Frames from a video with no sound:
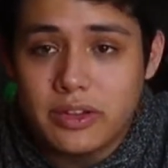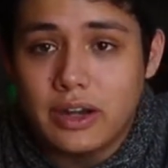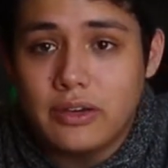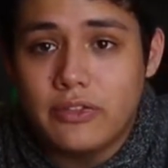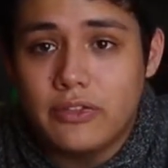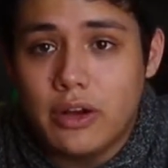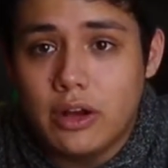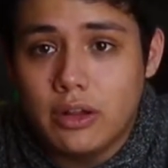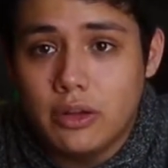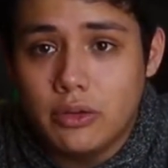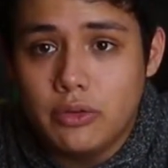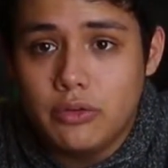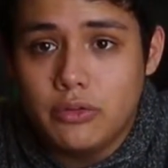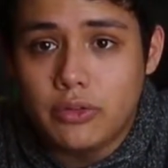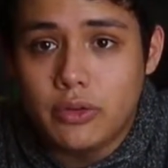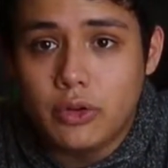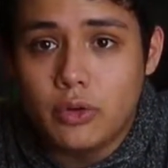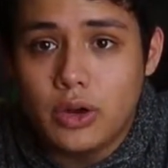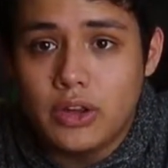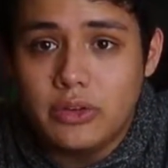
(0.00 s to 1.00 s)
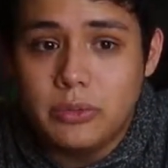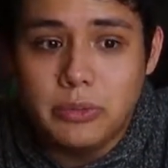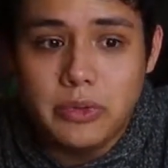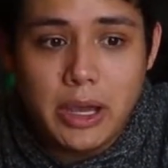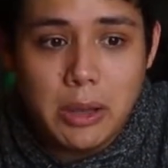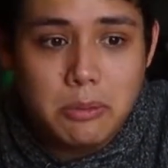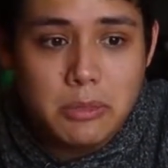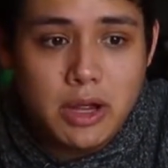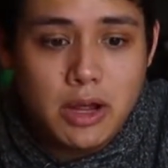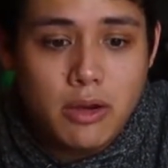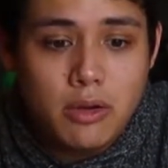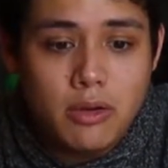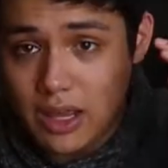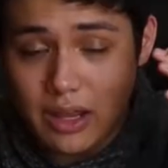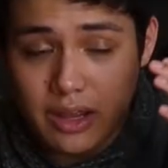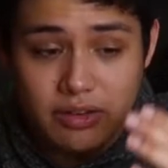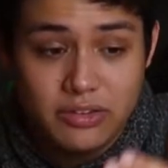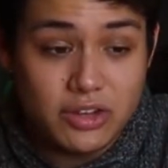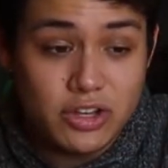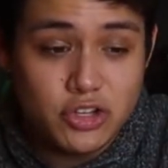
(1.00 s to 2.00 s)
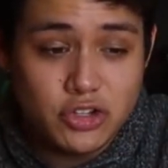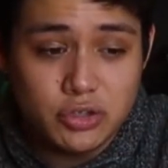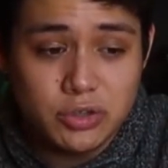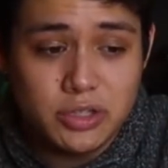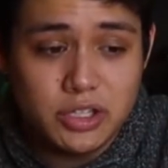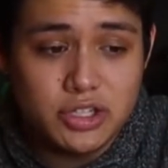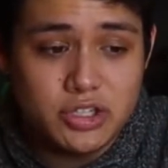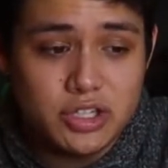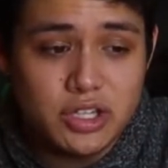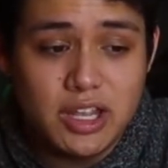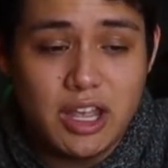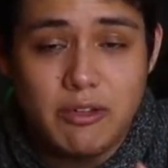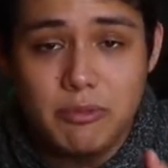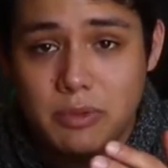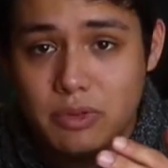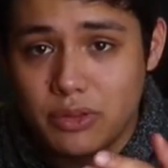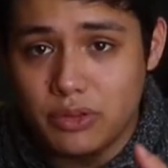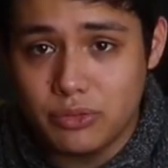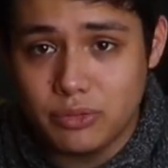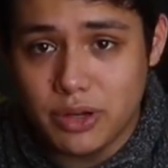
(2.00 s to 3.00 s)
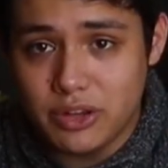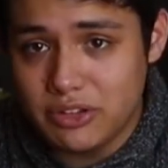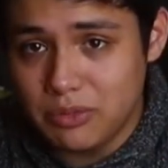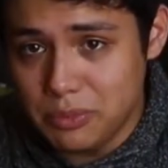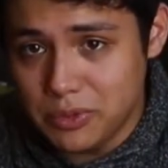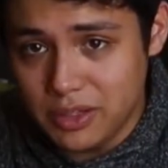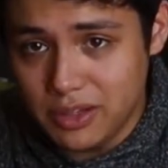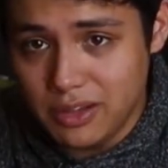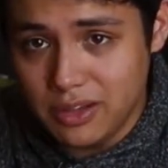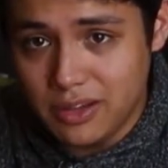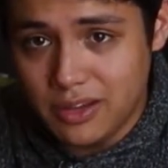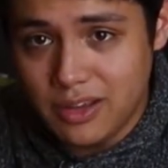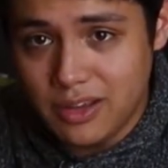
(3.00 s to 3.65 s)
that I followed for quite some time now. Essentially, she gave me this recipe.